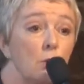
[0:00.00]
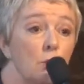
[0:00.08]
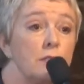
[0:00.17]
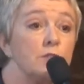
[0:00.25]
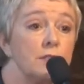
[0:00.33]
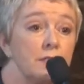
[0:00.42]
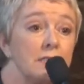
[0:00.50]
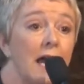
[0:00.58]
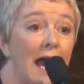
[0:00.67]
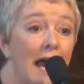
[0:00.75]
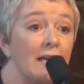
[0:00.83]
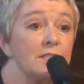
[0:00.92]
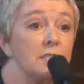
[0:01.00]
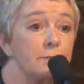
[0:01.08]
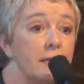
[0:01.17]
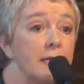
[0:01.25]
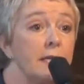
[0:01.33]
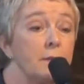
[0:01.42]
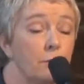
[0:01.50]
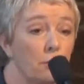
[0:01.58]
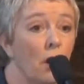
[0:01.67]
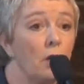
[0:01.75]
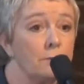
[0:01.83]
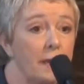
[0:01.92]
which is high-speed
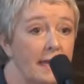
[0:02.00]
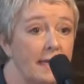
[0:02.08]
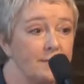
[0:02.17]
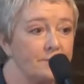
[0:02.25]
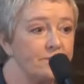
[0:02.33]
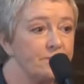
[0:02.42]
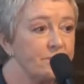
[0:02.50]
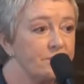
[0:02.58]
broadband.